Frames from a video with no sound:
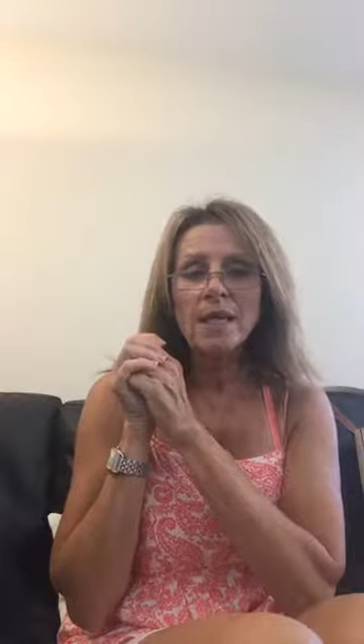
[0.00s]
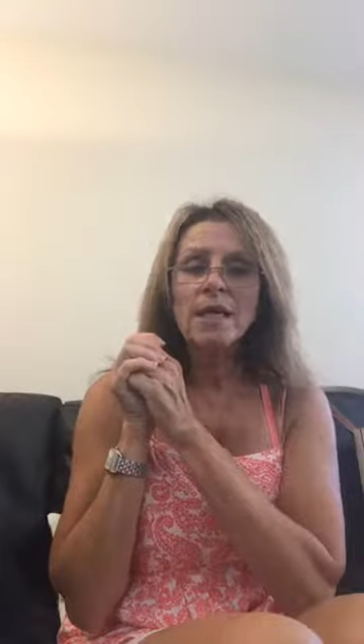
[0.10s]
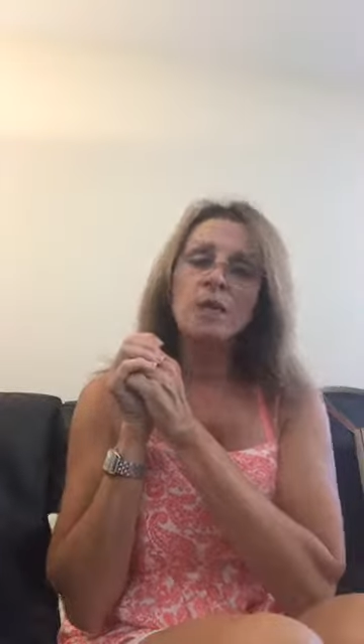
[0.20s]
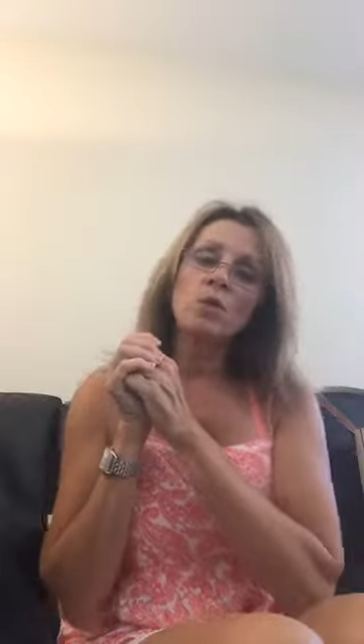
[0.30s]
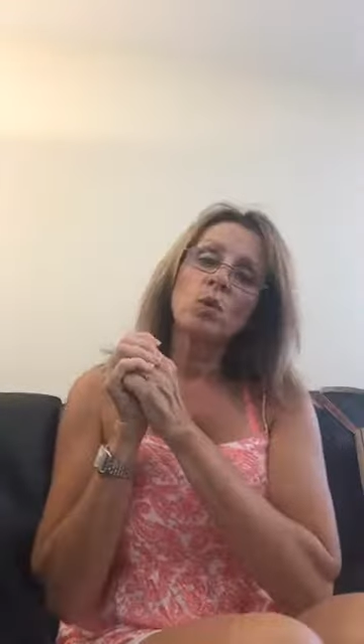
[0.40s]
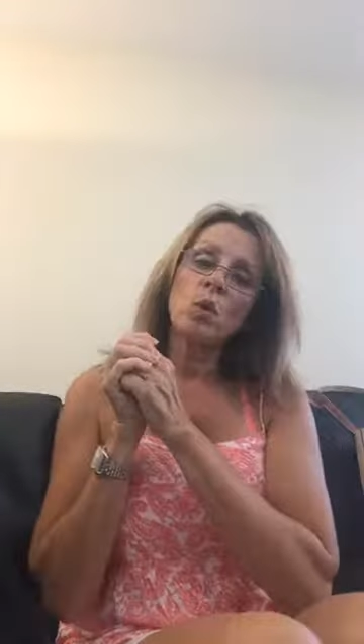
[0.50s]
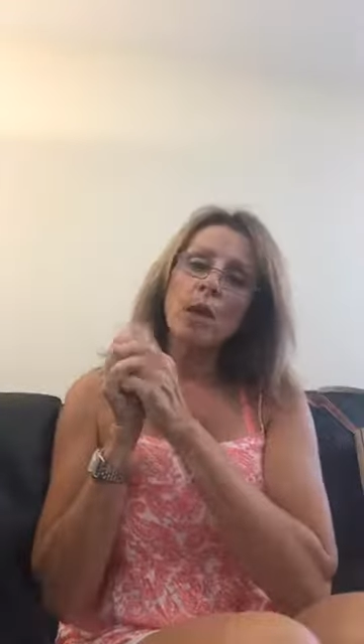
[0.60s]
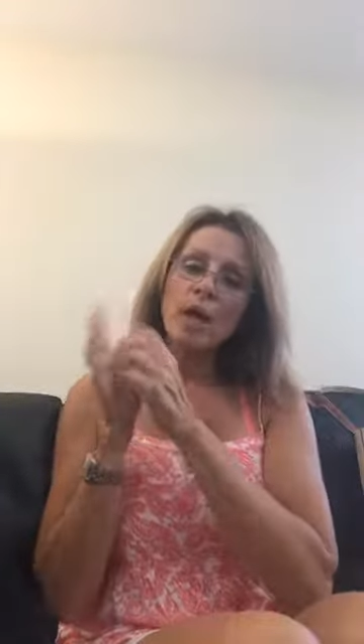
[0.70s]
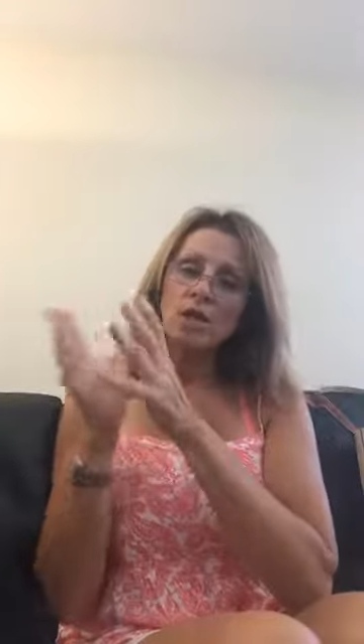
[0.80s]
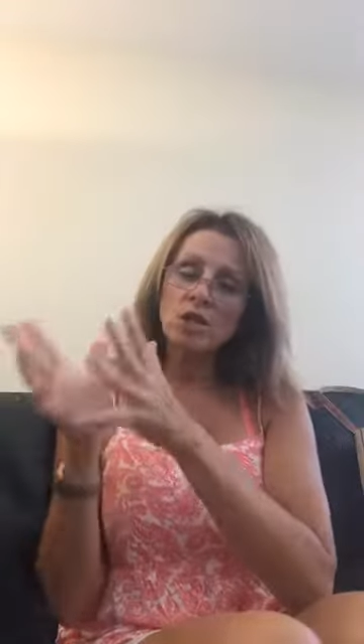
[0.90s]
it will
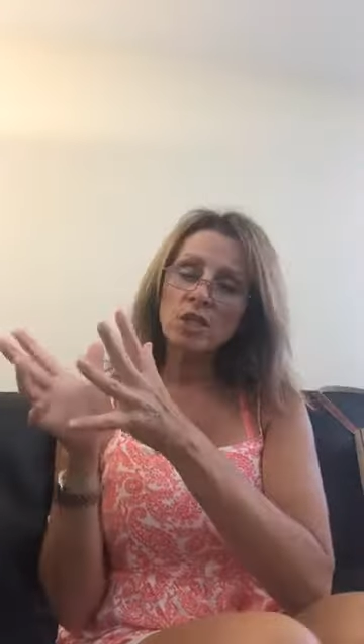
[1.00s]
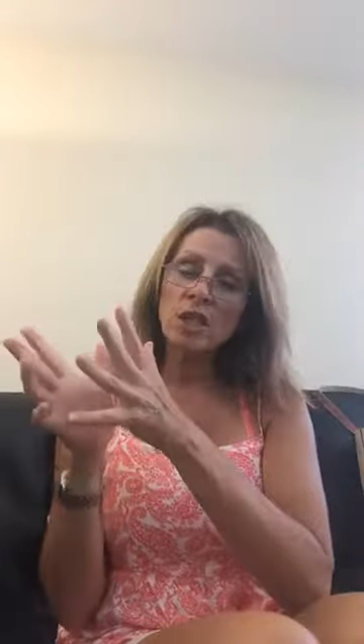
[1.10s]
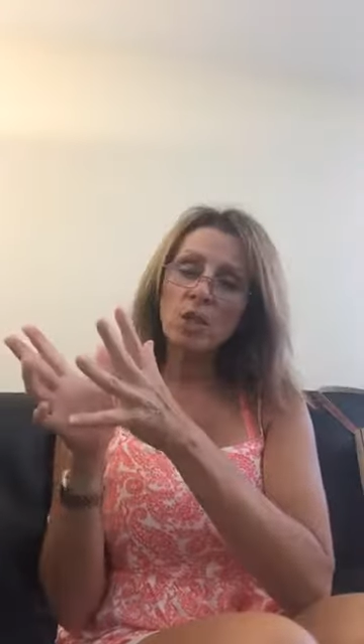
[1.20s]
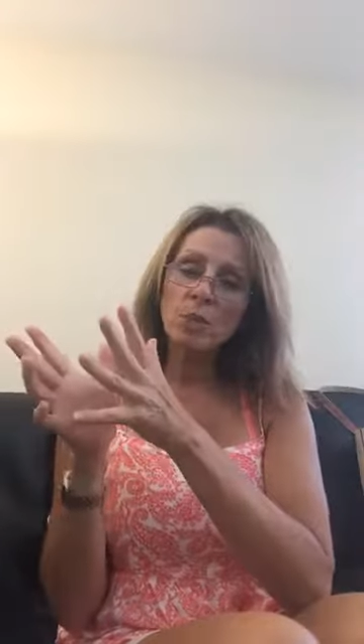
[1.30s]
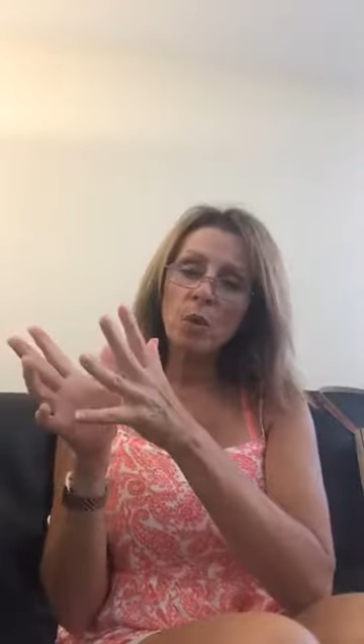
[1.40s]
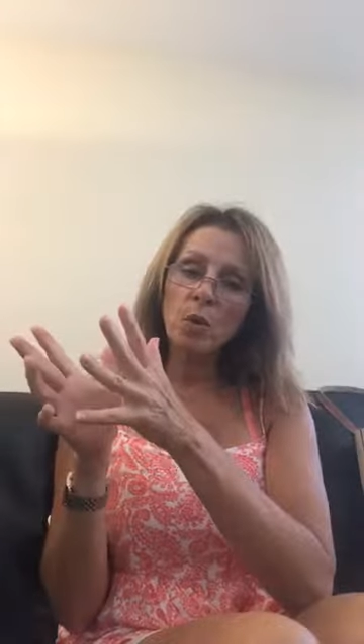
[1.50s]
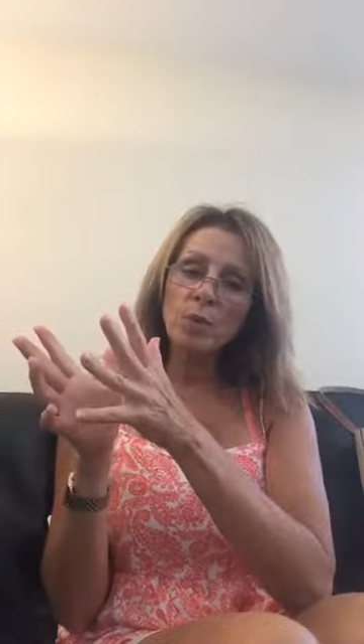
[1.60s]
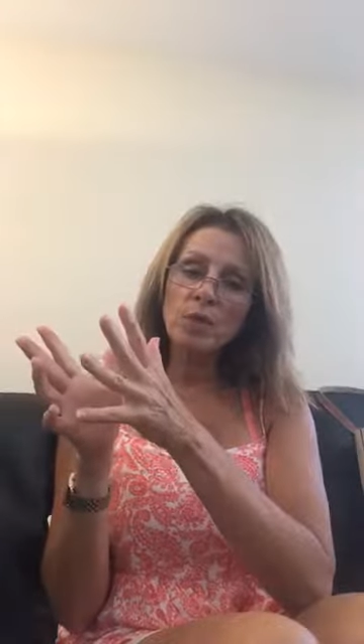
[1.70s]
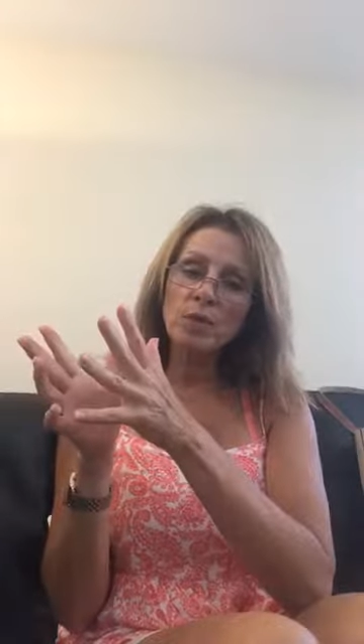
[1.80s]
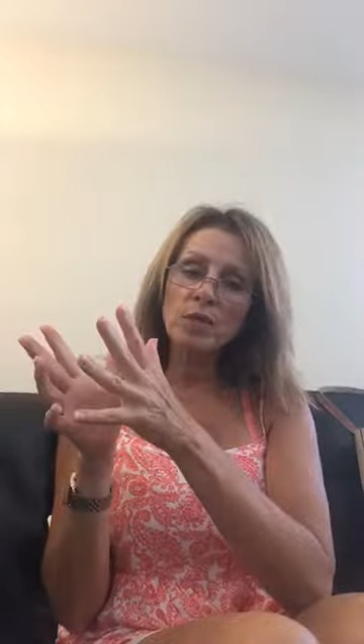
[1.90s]
actually help
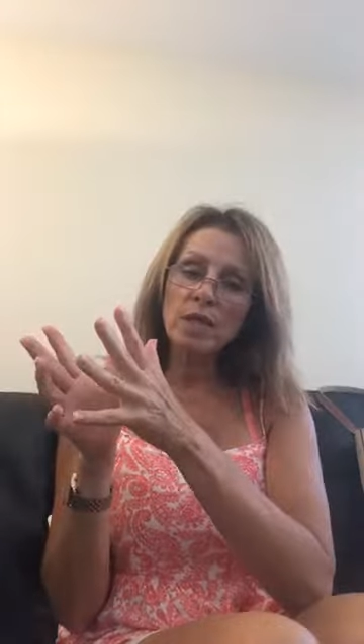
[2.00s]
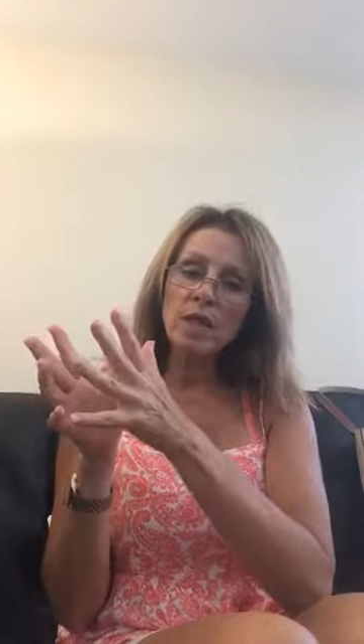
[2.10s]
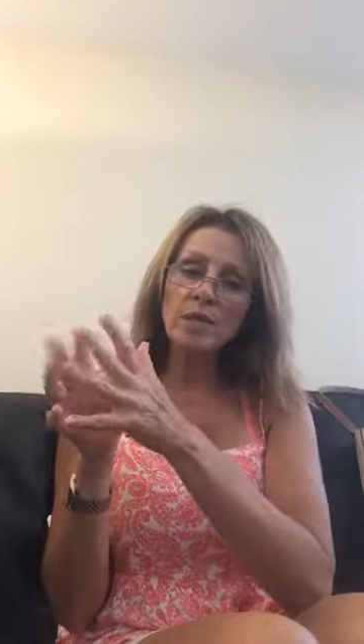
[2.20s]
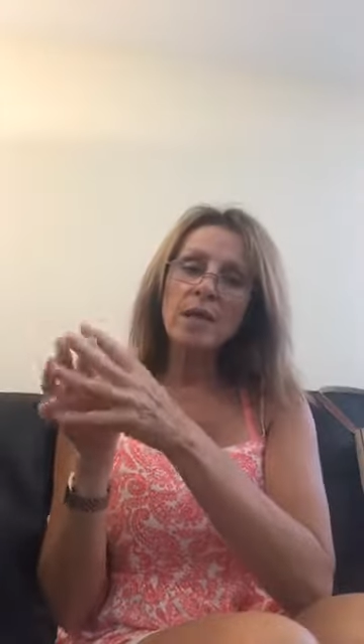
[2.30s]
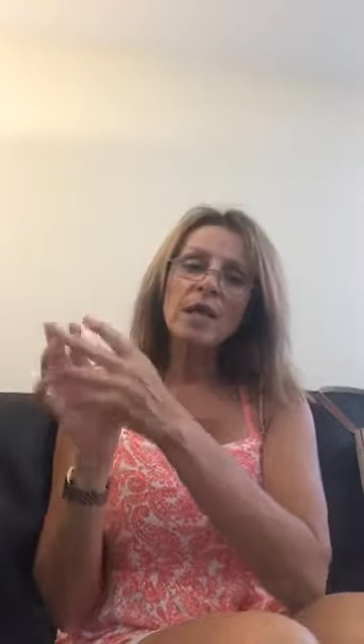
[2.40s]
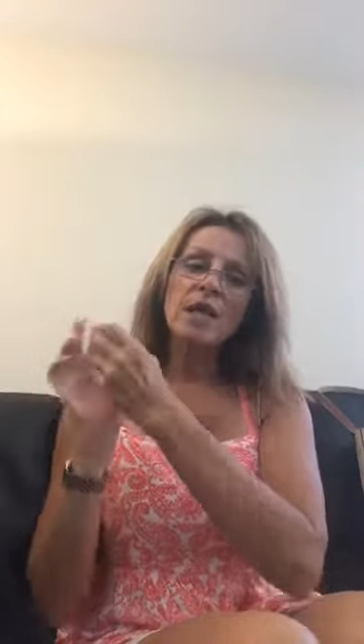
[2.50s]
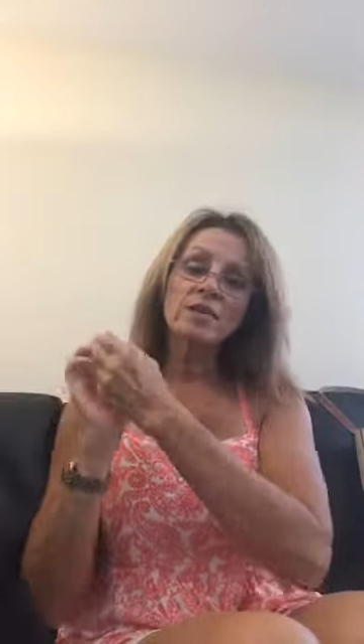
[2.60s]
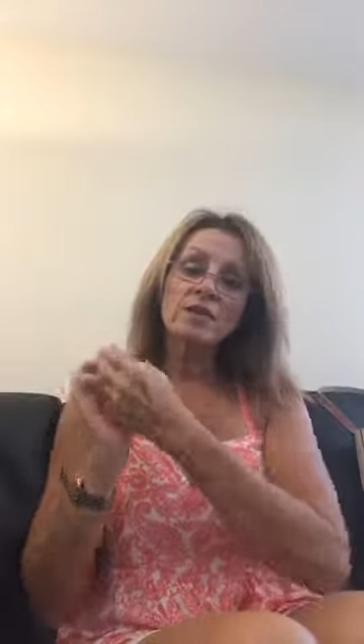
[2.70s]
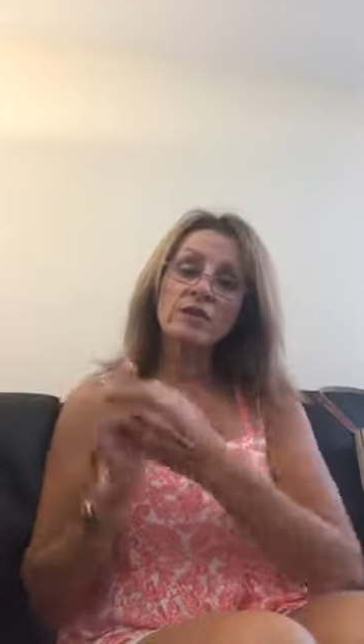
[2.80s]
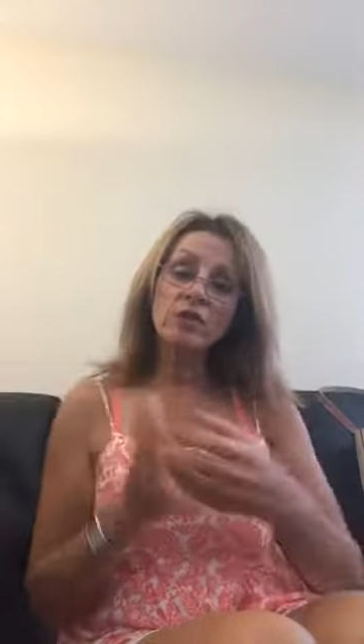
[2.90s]
open those up and
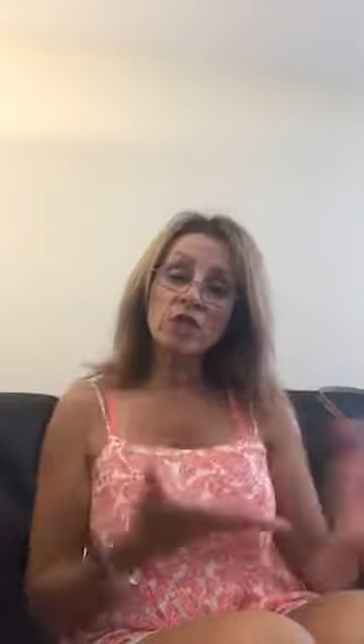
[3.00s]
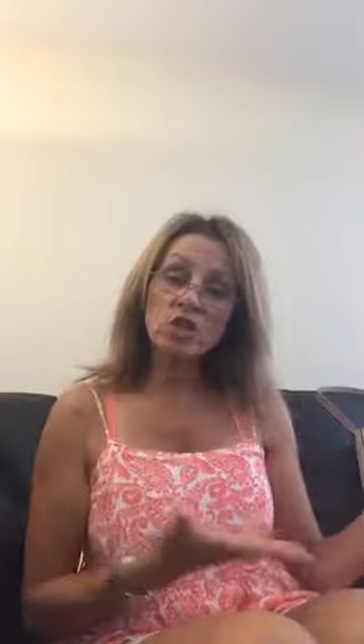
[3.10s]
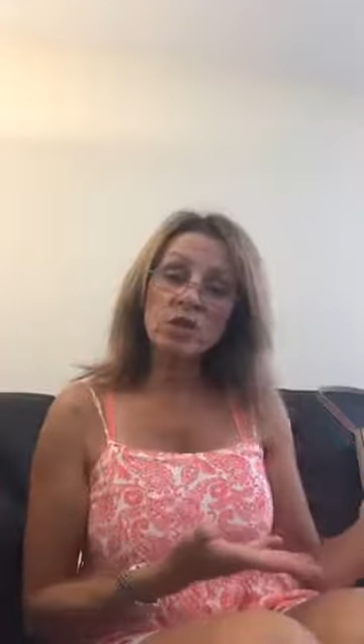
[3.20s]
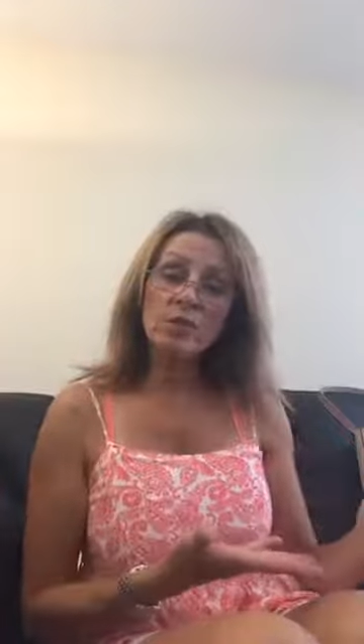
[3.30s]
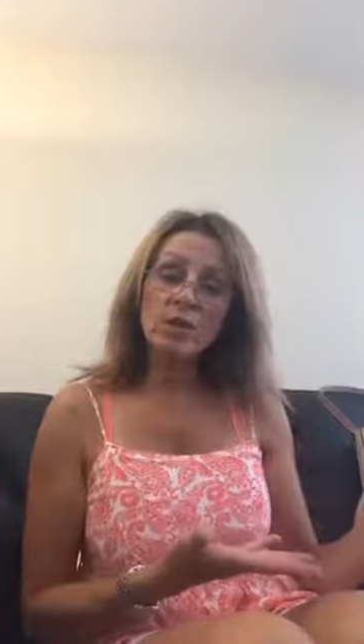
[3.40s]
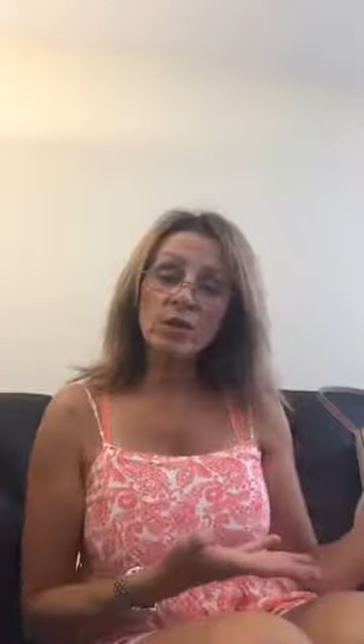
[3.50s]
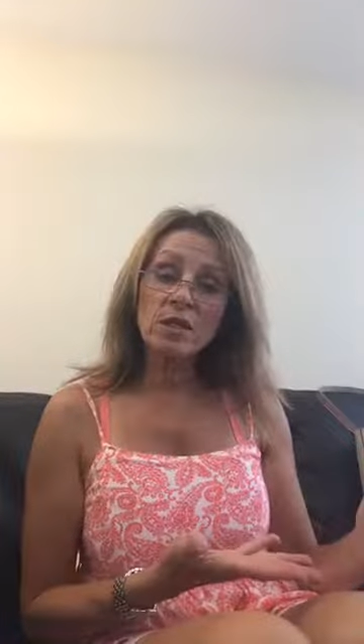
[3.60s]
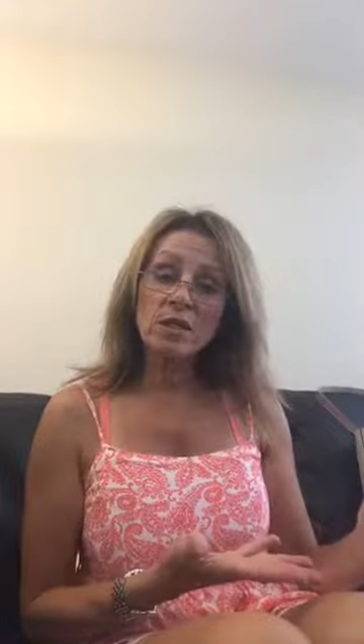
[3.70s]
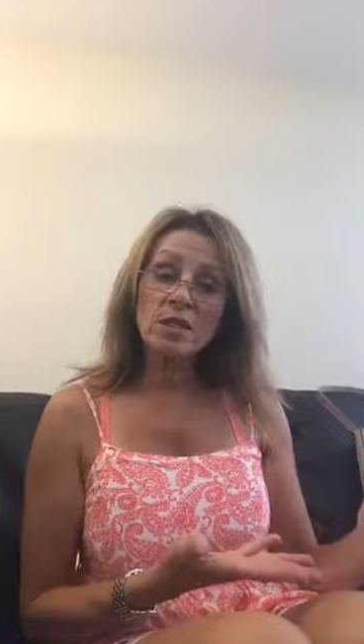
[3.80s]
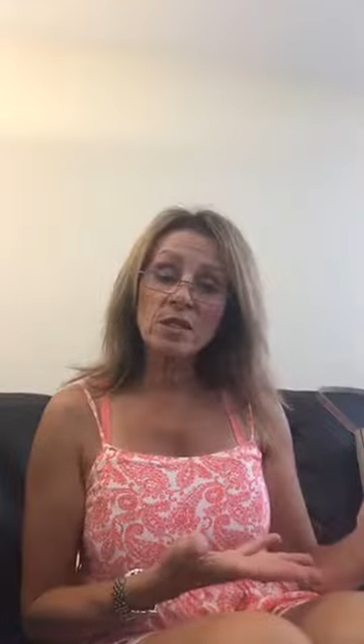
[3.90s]
flush them out
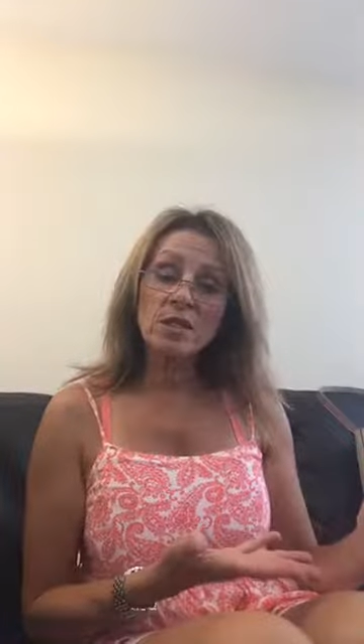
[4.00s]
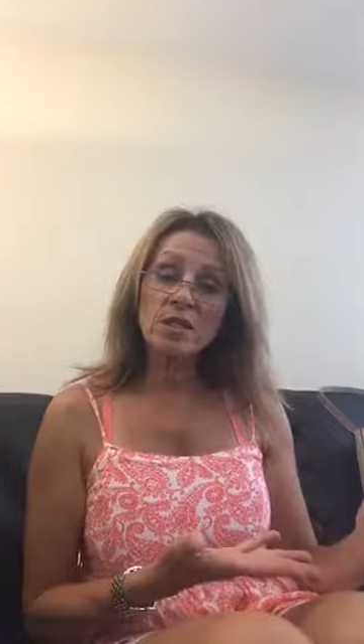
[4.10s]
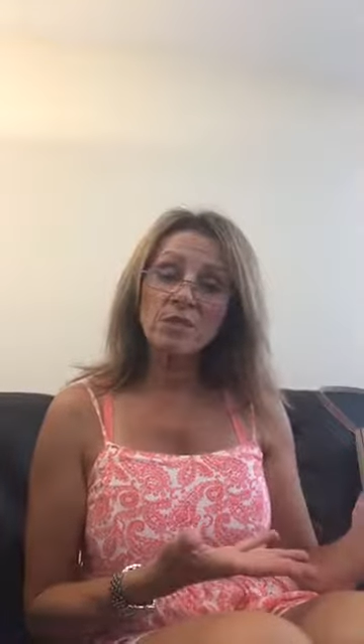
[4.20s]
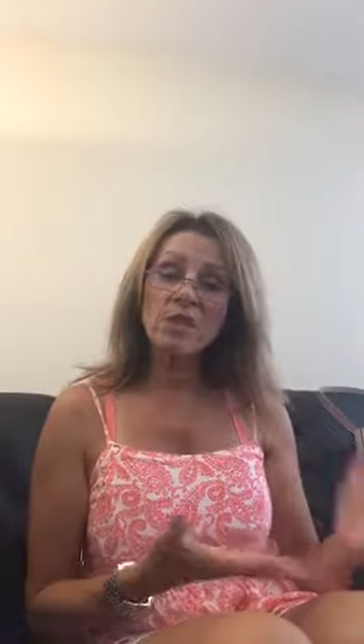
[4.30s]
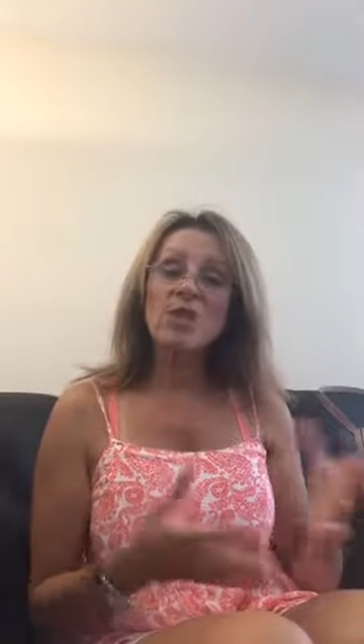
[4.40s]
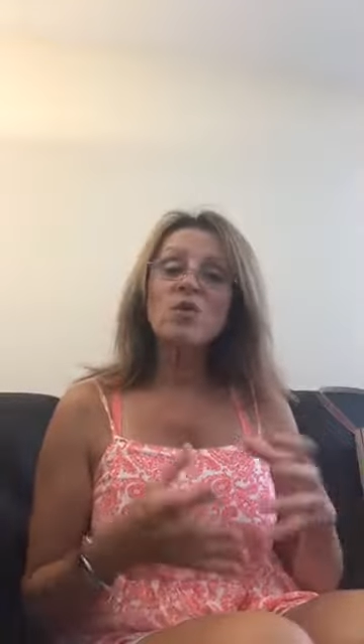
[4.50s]
of the system.